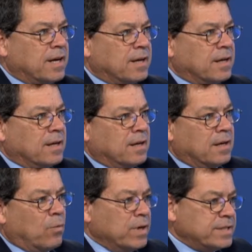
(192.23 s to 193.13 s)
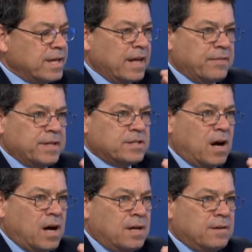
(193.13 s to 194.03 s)
to, once they get these
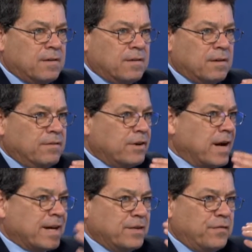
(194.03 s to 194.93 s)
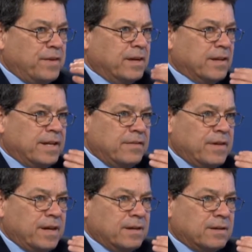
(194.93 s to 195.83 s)
on, they're not going to feel
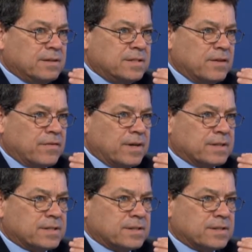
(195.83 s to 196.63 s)
anything different.